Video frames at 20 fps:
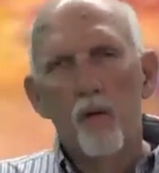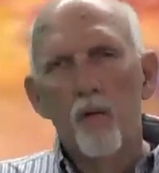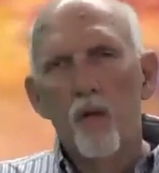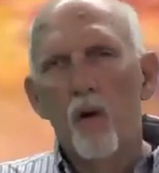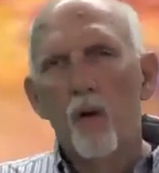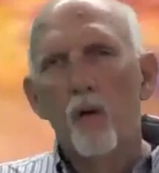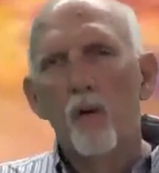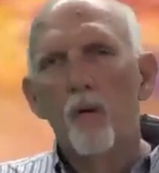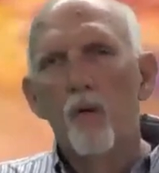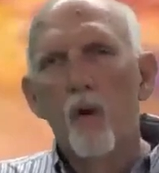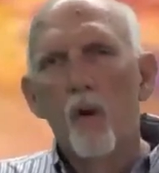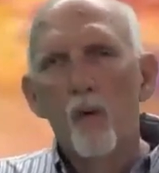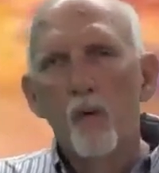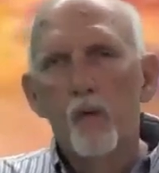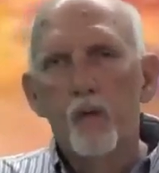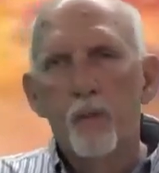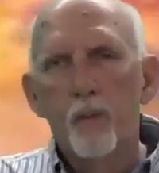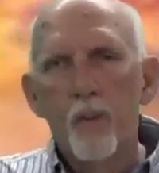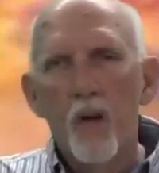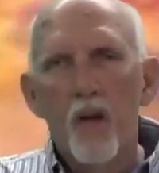the, the
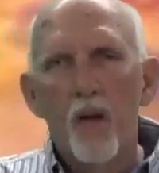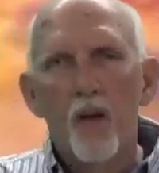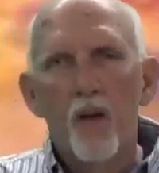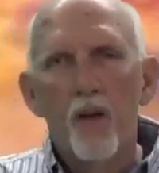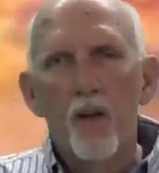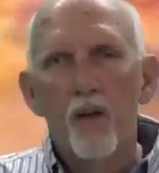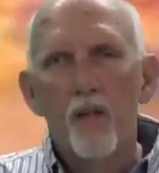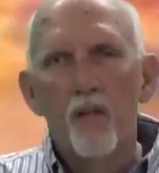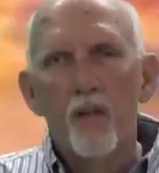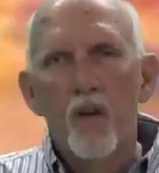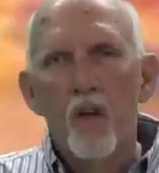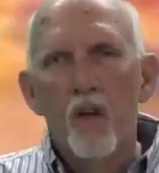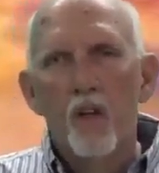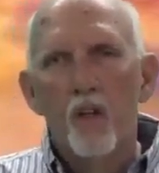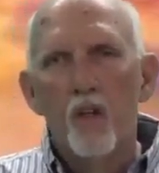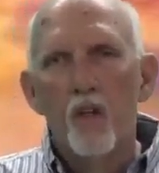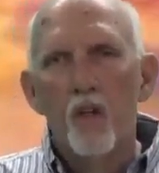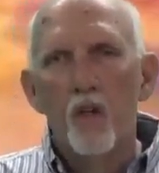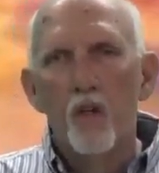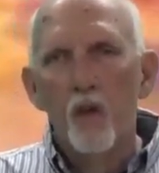old spirit of
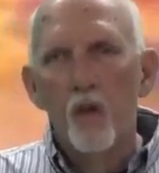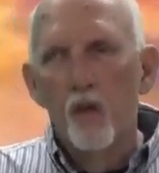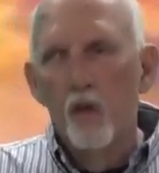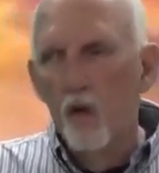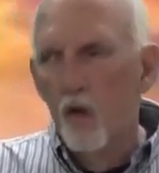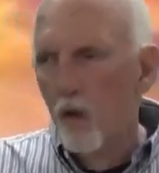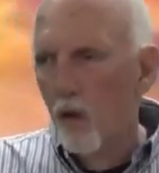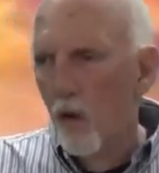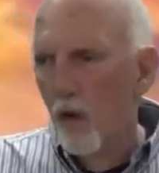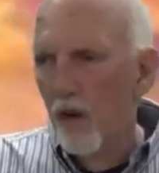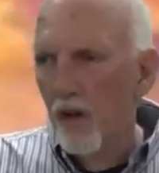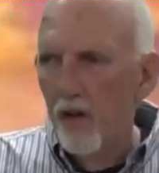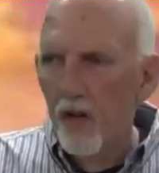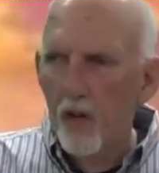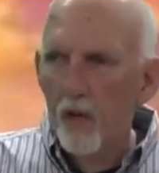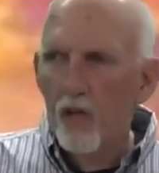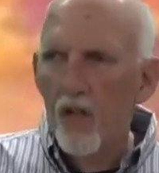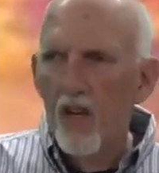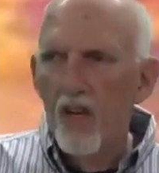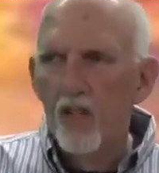you do, you going to
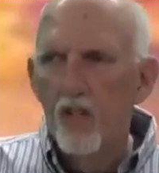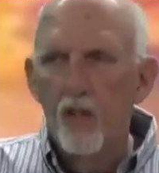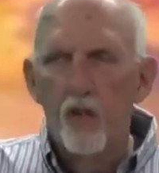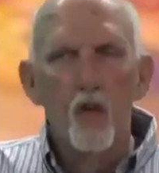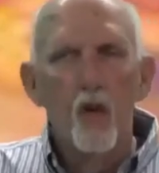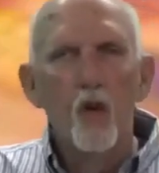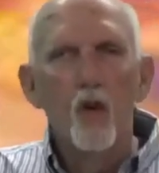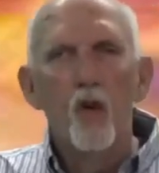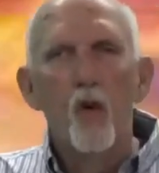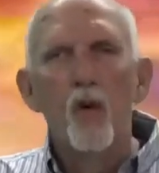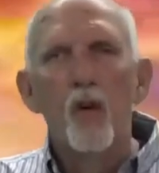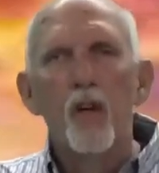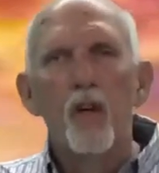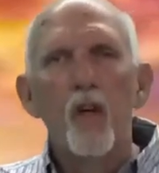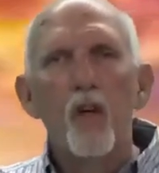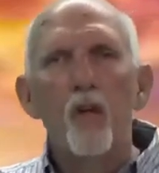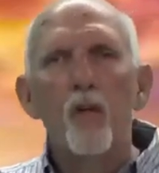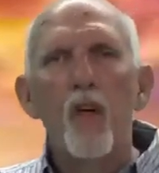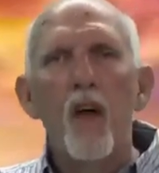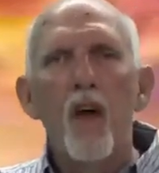do this and you're going to
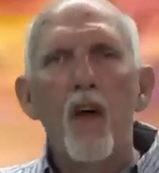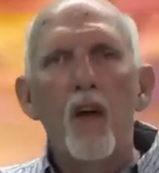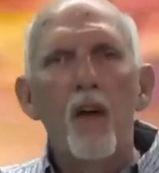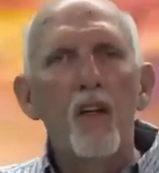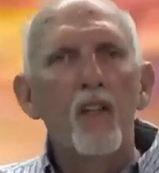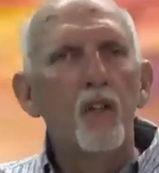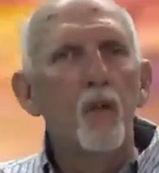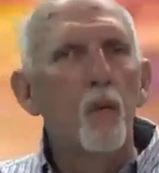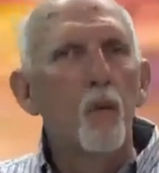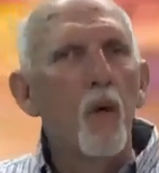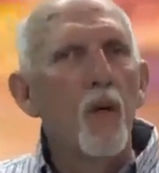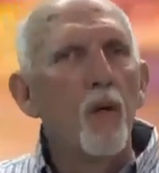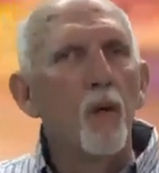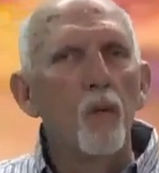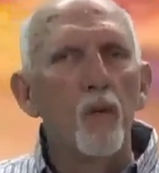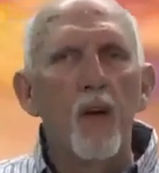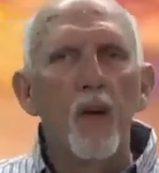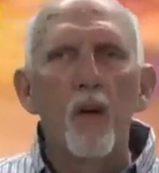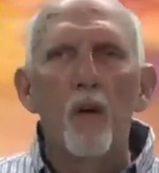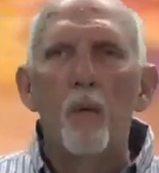do that. Listen, we
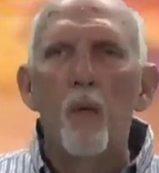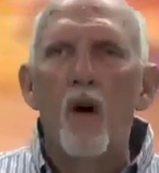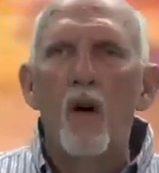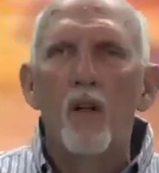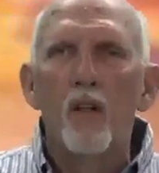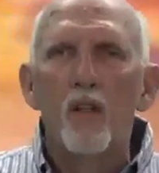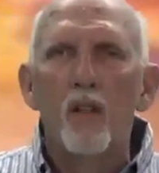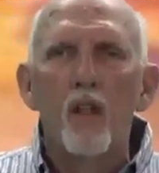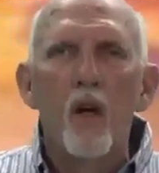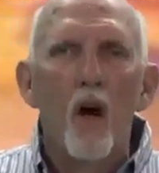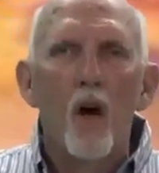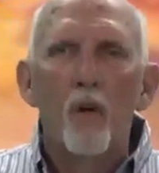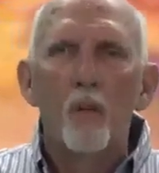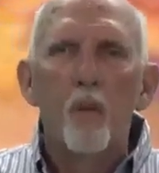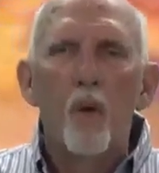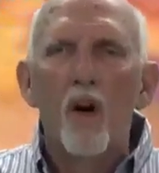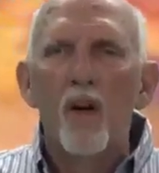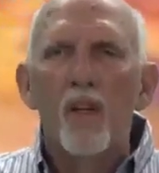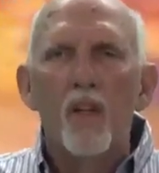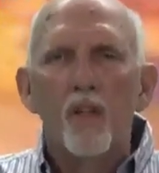don't tell what God
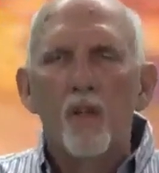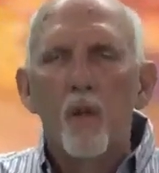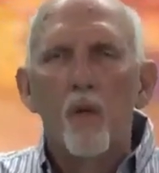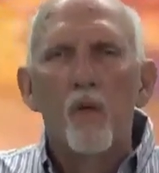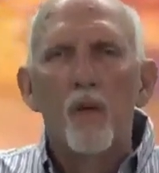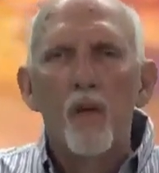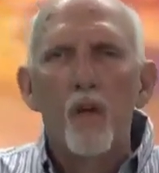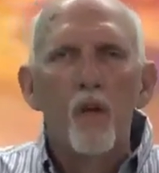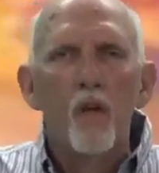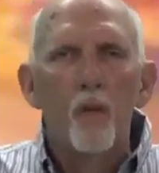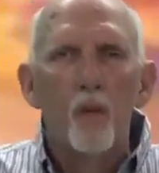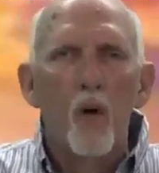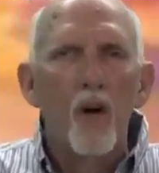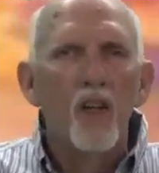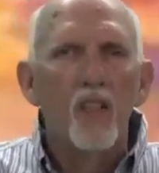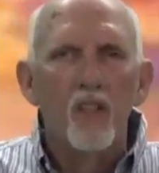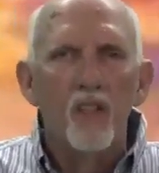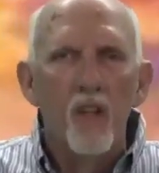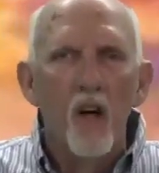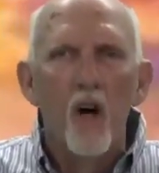what he's going to do and what
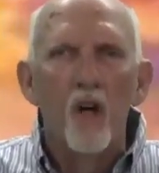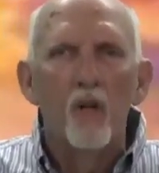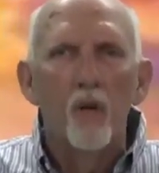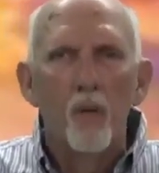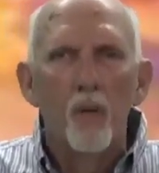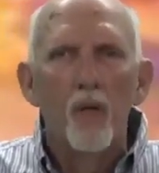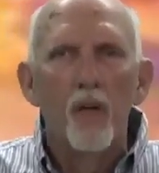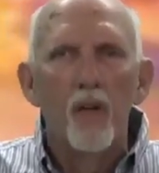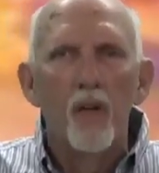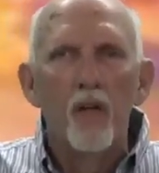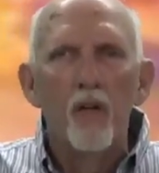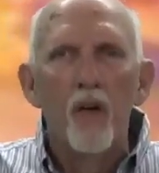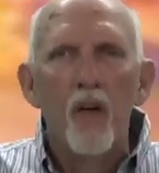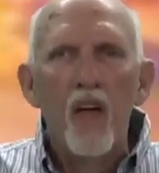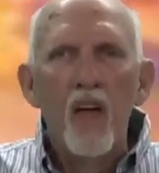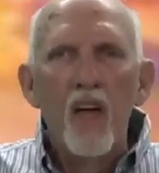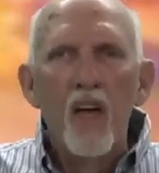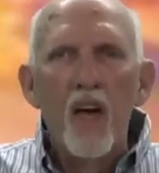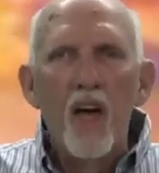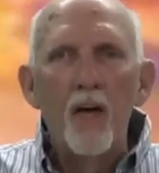he's not going to do.
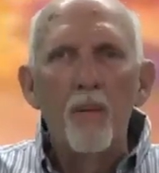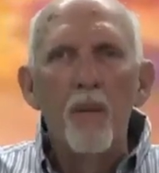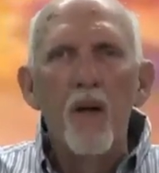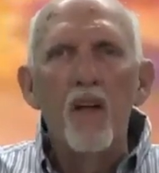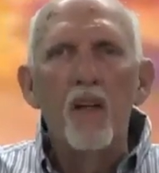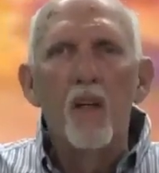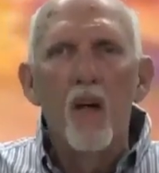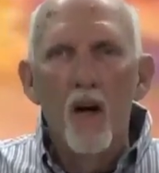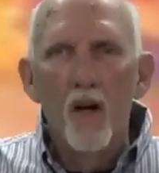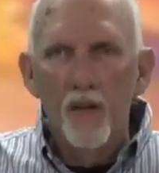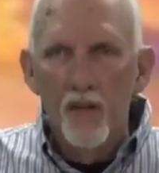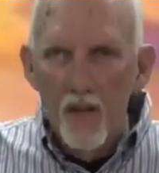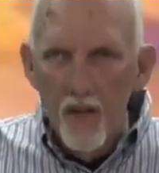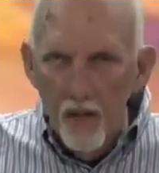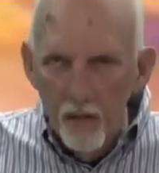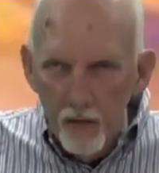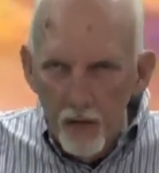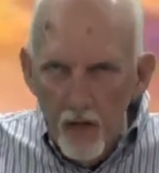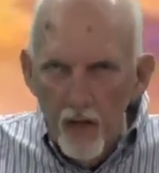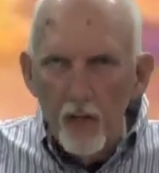Amen. God
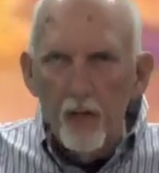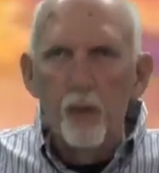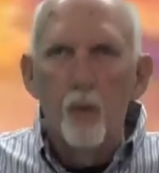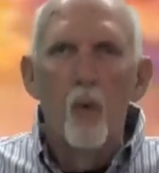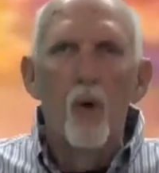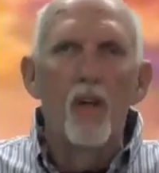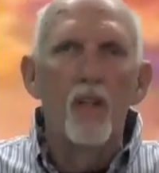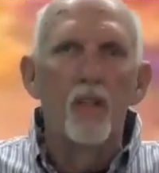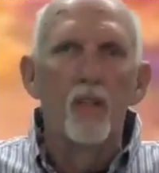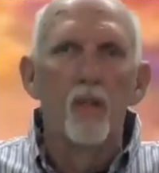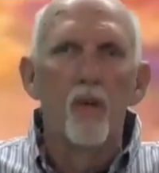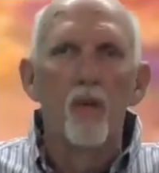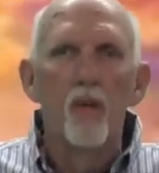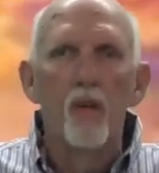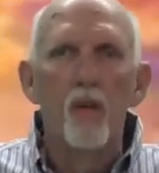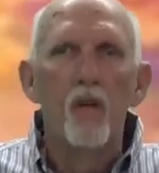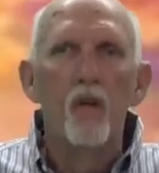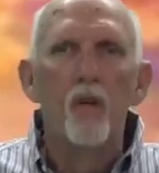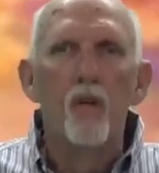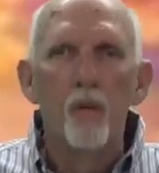tells us what he's going to
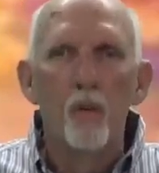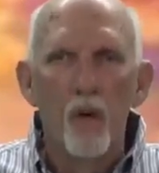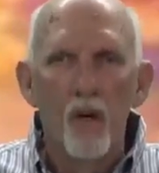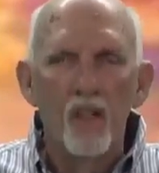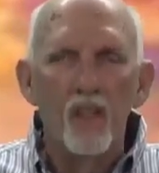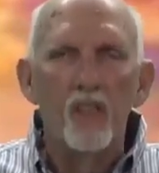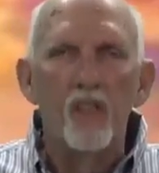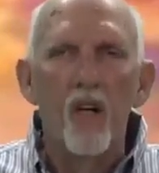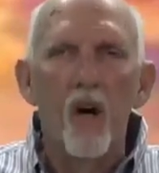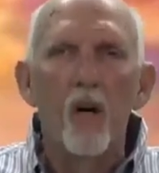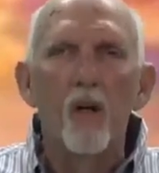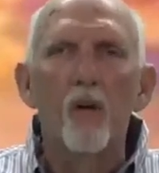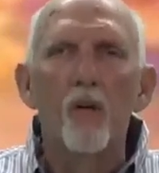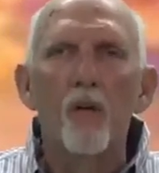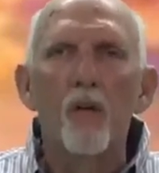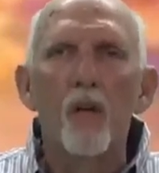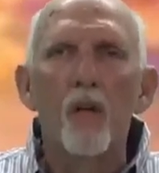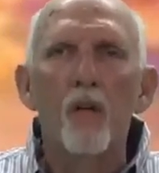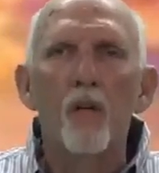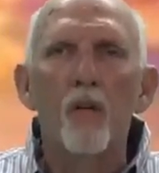do and what he's not
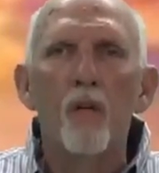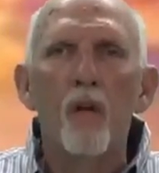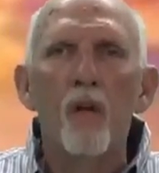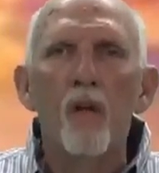going to do.